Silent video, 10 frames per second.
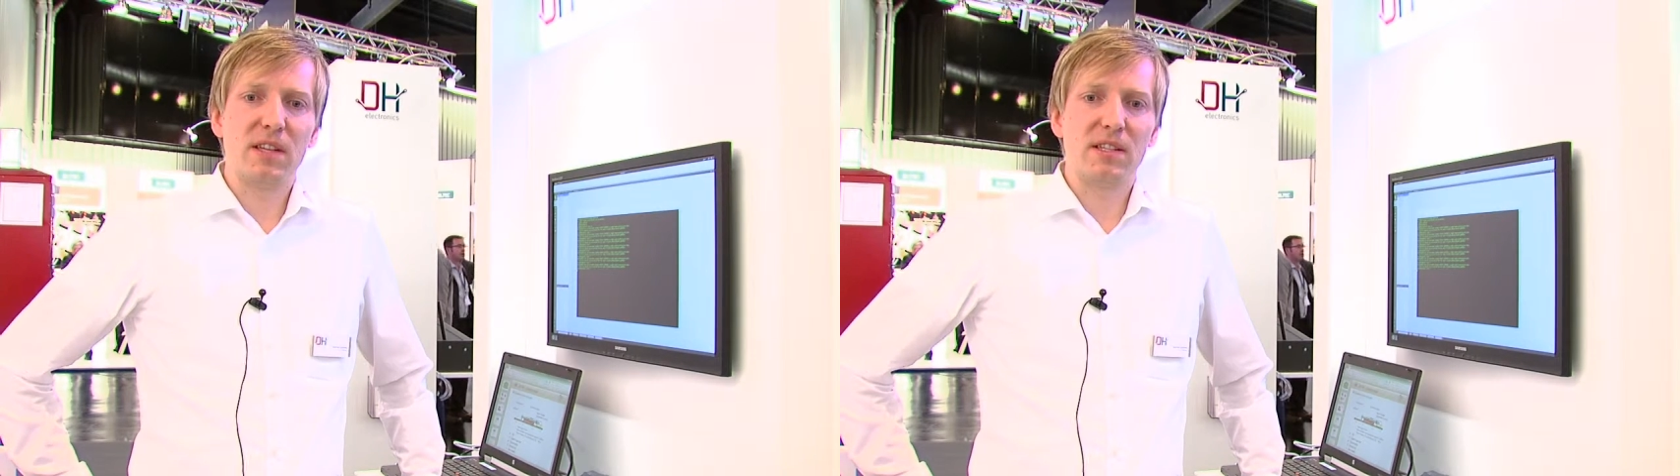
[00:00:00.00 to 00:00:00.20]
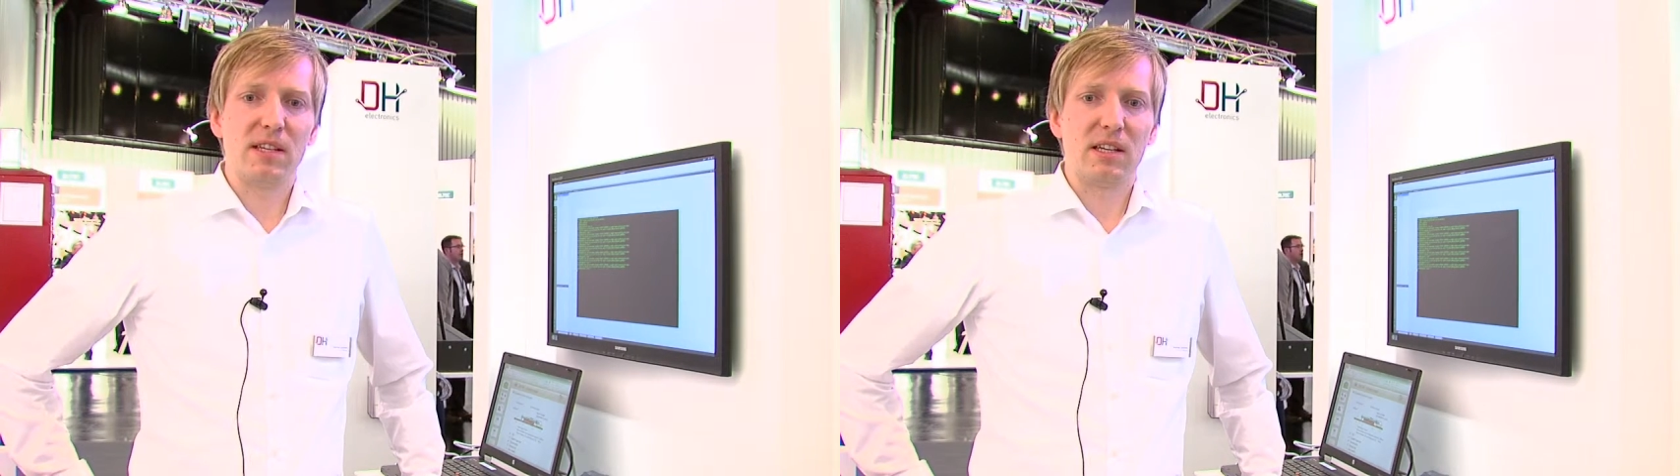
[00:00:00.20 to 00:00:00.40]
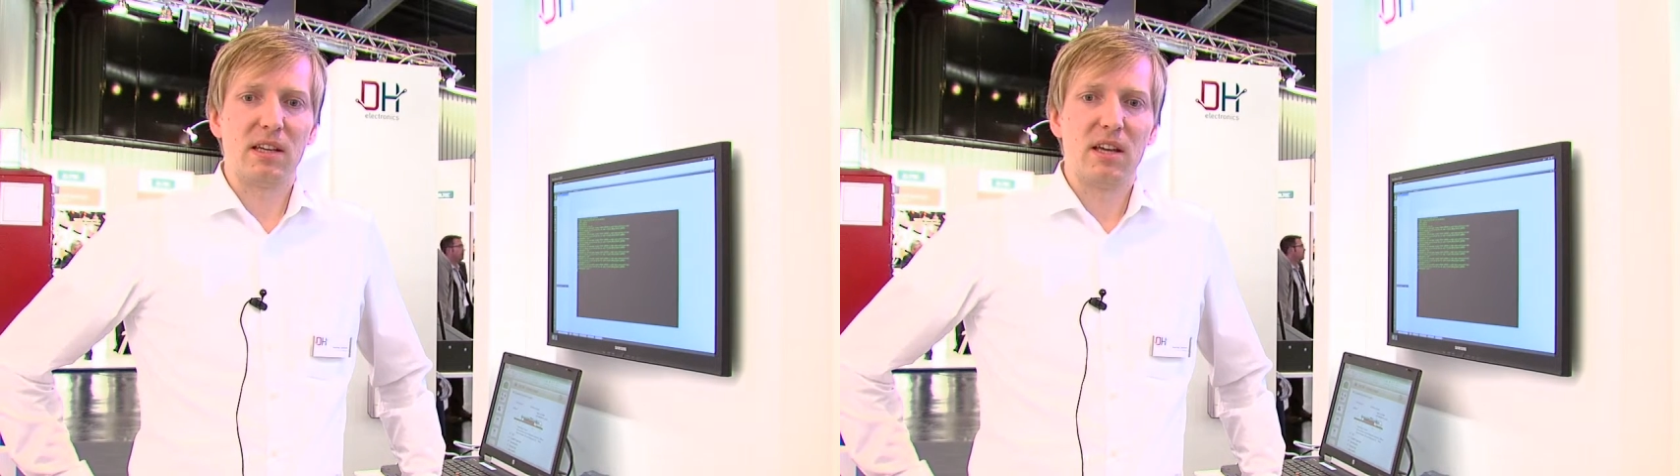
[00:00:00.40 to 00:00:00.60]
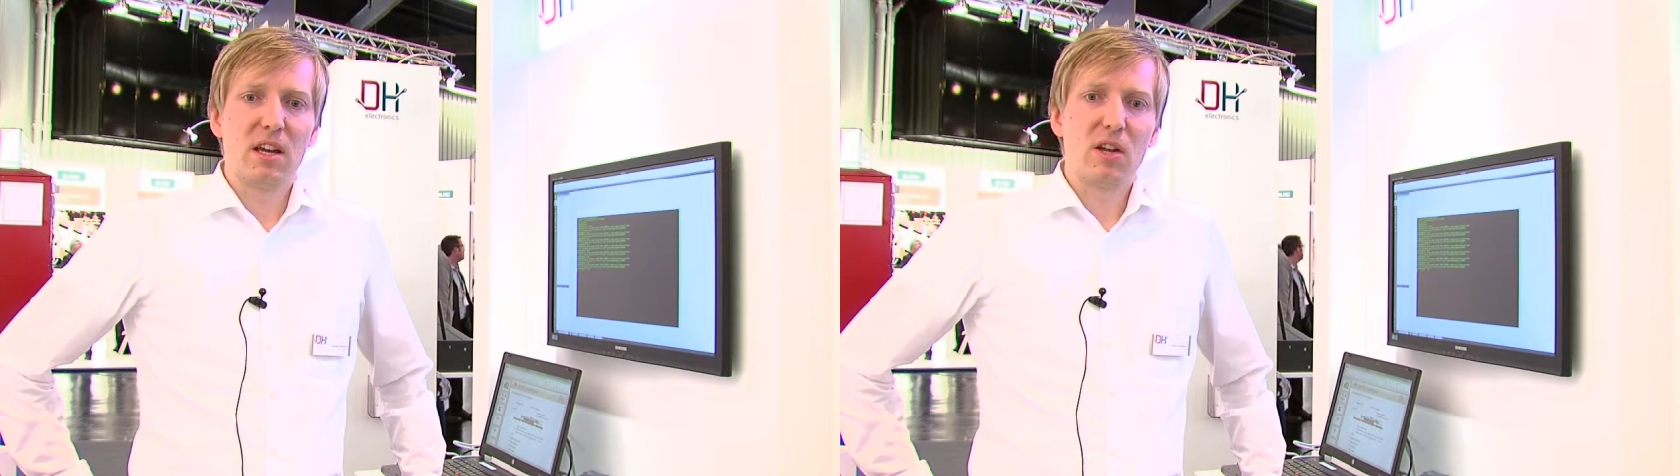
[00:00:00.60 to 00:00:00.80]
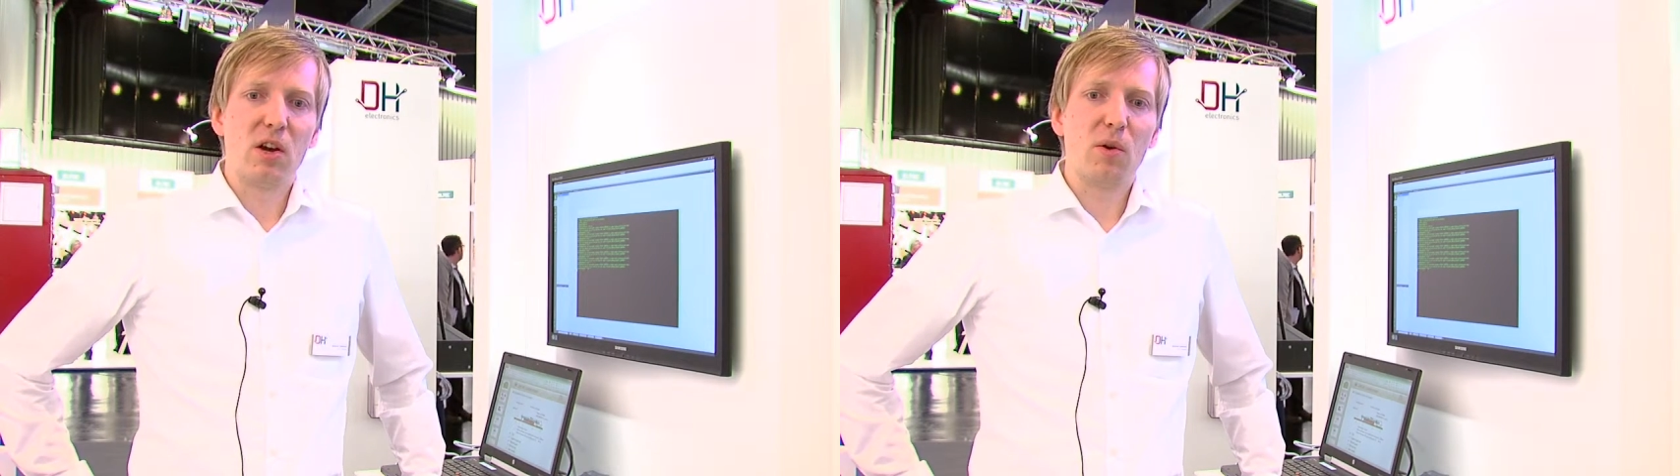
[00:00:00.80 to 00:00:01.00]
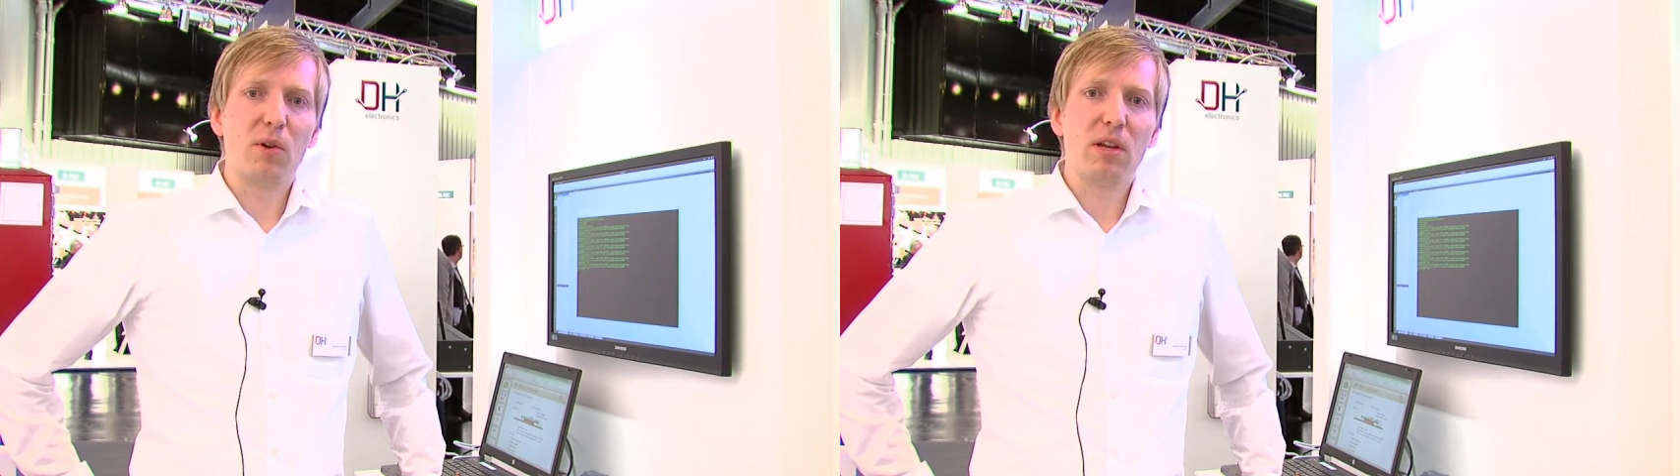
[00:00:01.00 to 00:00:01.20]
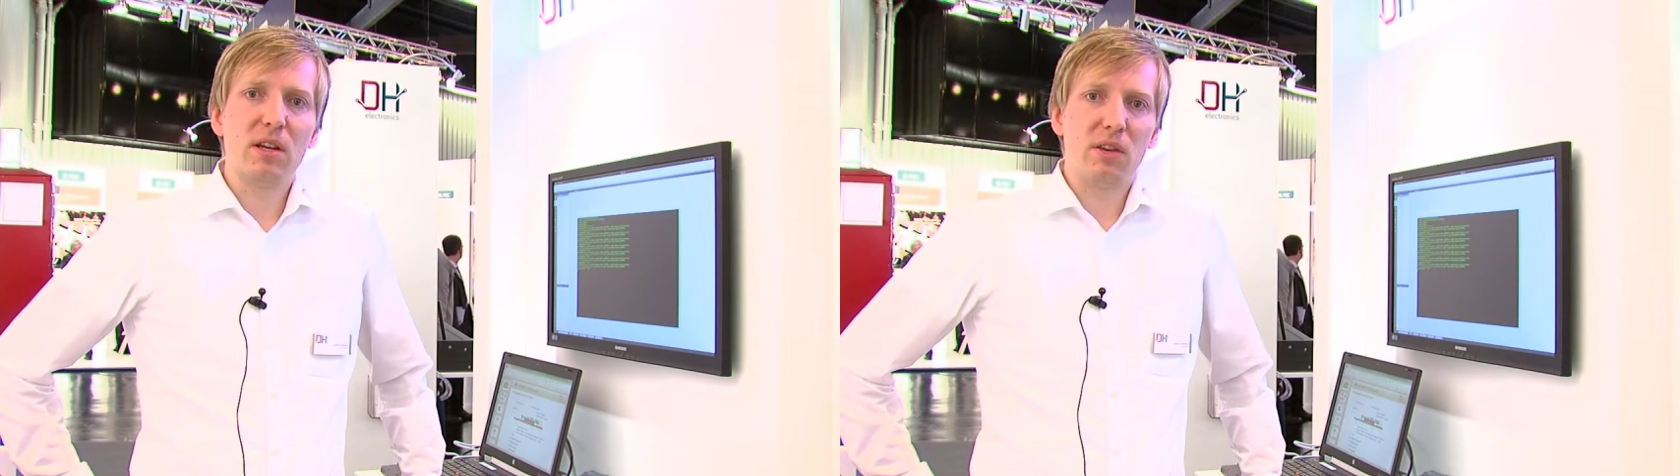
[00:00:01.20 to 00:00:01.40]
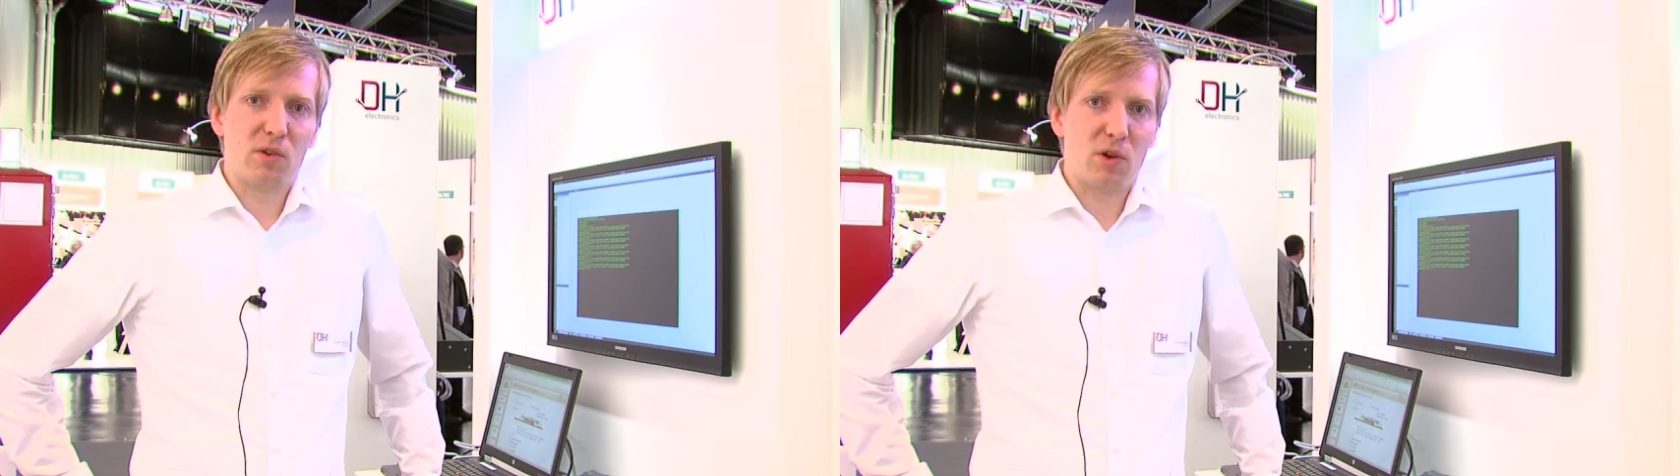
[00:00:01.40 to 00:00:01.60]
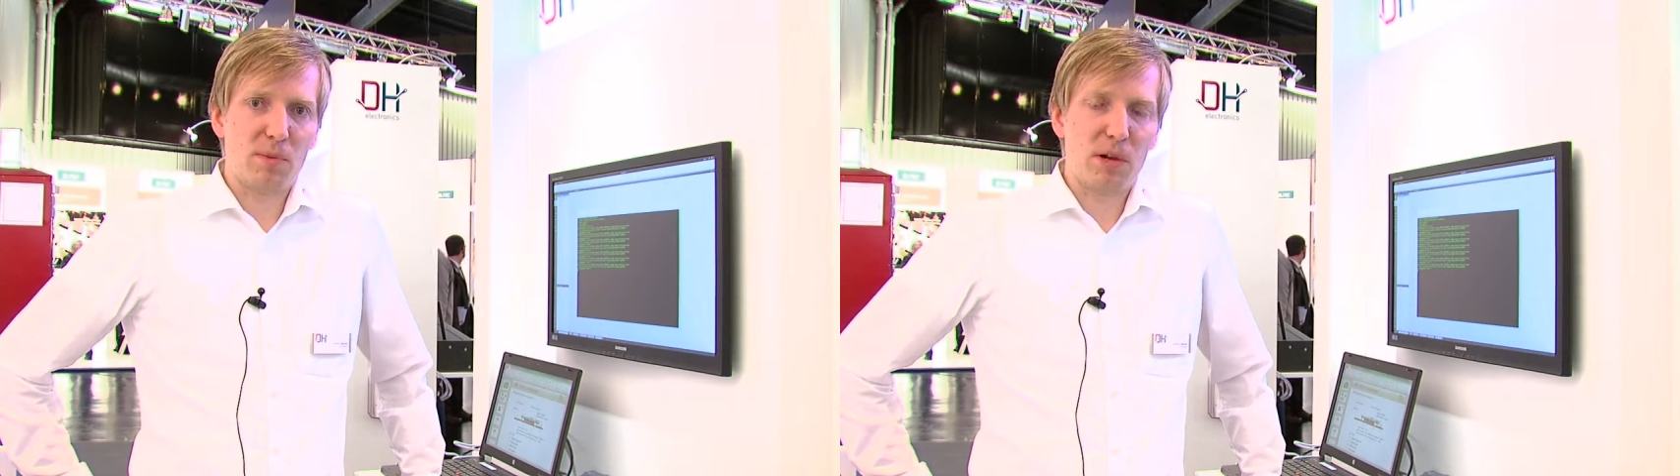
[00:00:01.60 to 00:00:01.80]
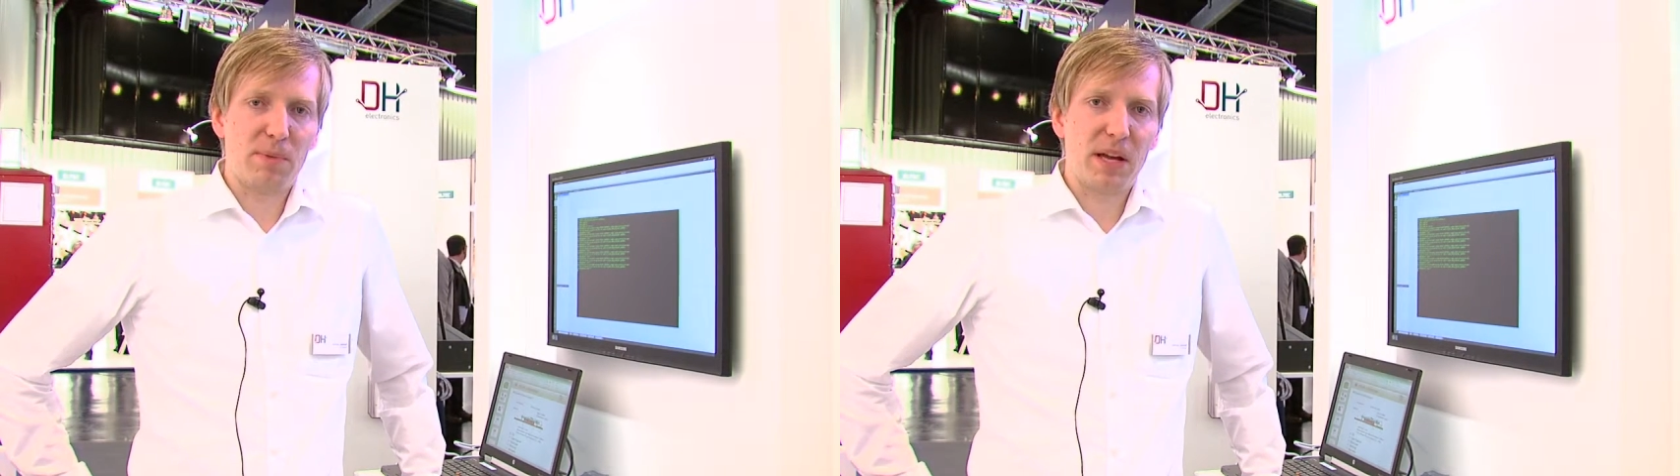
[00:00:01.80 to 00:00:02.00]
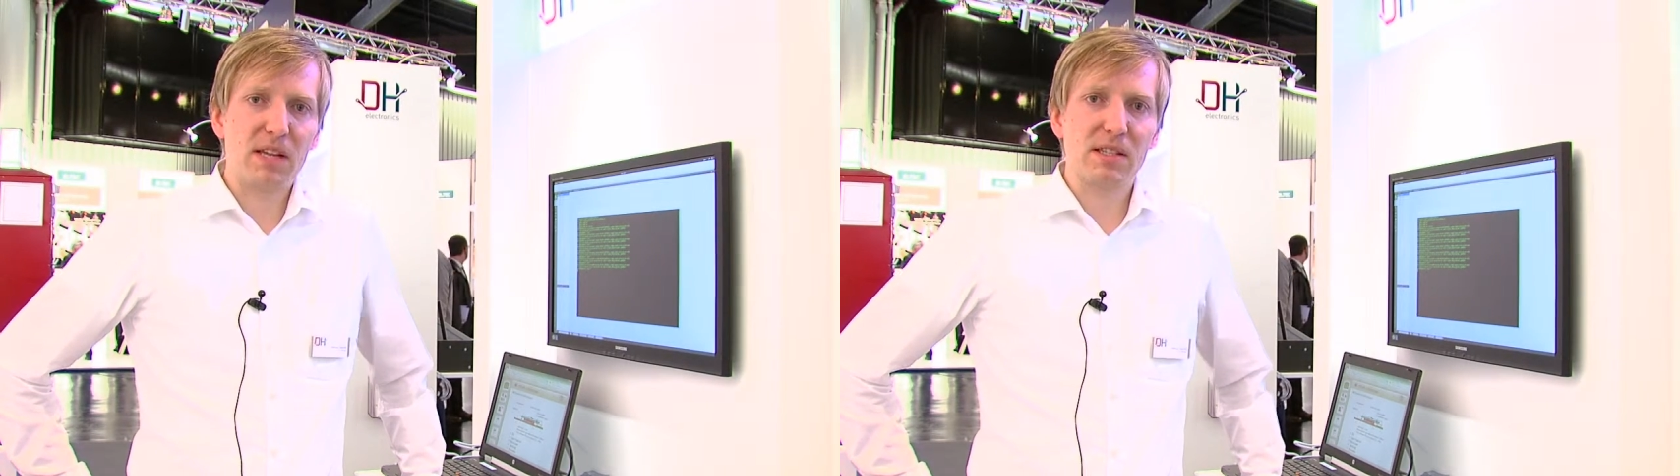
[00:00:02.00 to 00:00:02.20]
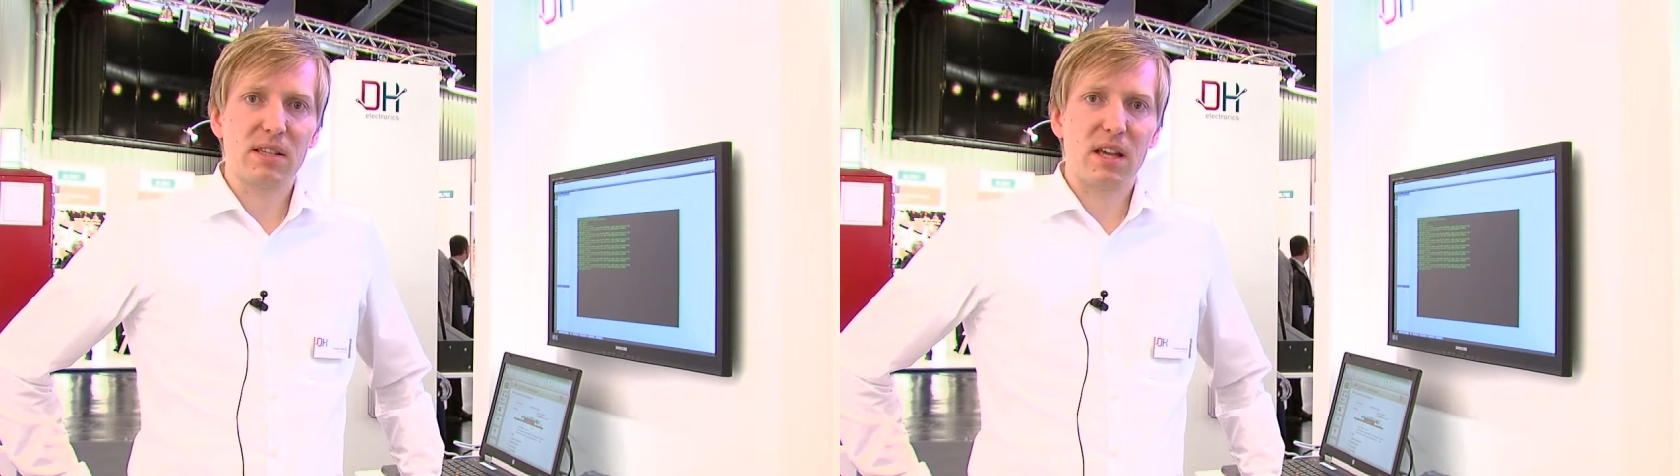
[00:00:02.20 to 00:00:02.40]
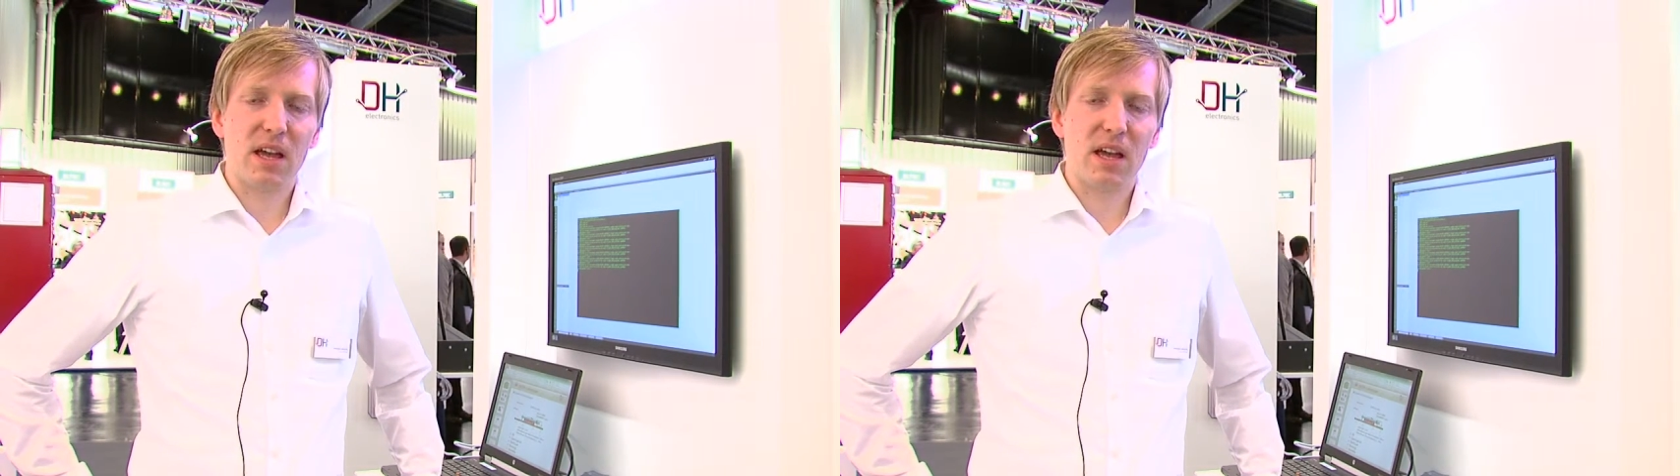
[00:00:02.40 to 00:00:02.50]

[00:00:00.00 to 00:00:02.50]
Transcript: heatsink. You only need thermal paste